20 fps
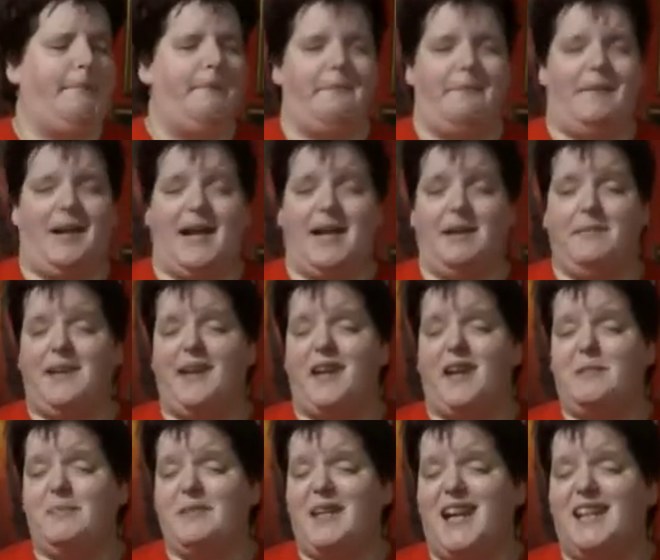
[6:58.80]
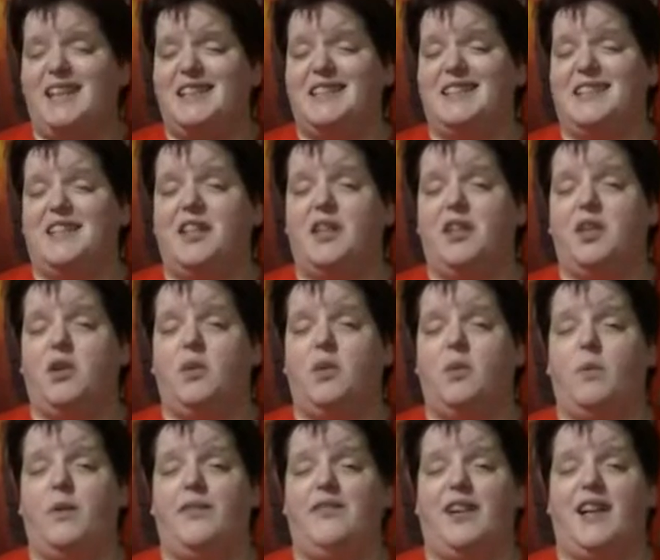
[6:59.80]
Maybe I'm getting cynical
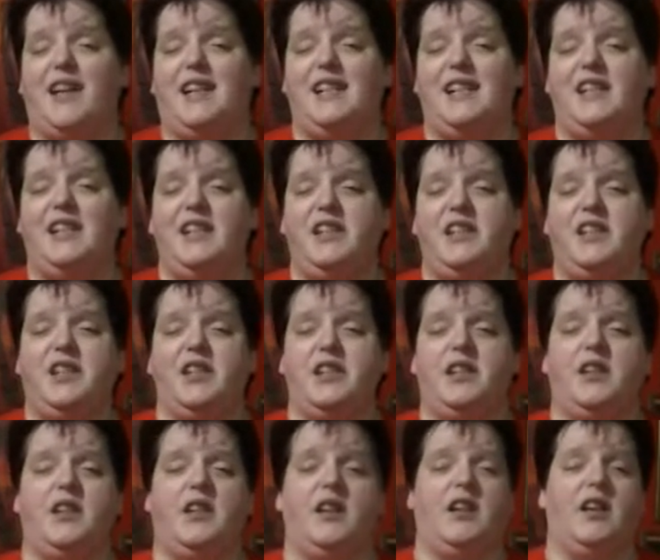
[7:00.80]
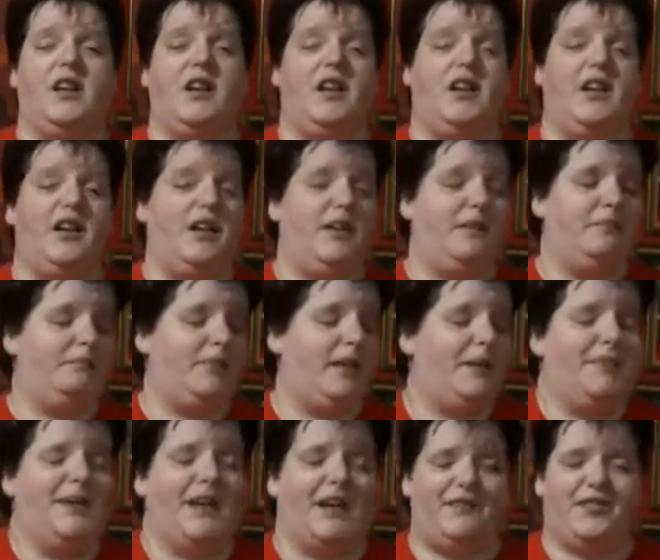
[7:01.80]
with age.
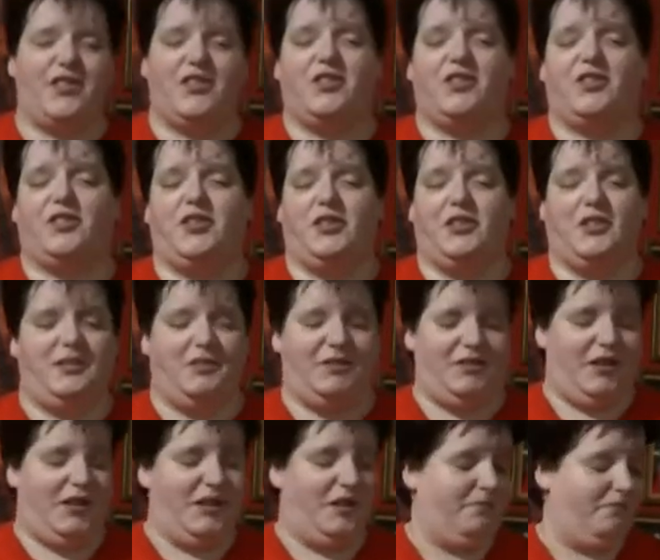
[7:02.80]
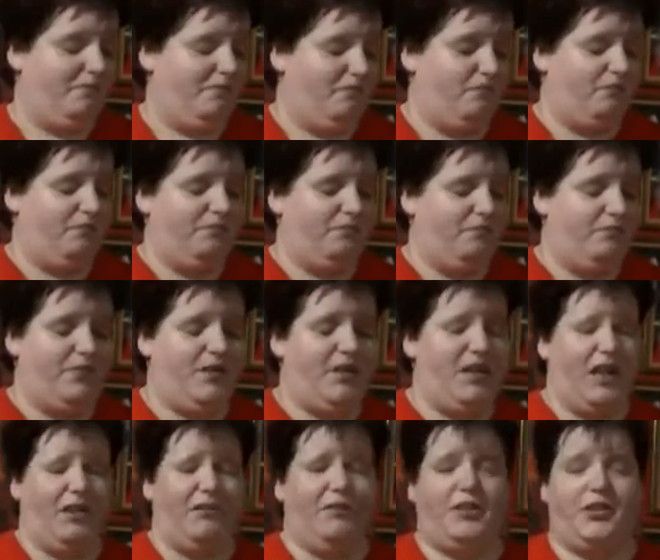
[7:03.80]
Maybe I've just, you know,
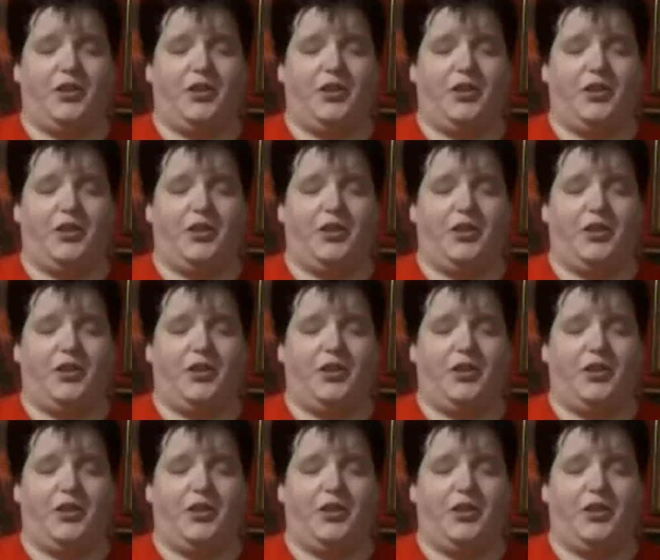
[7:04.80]
done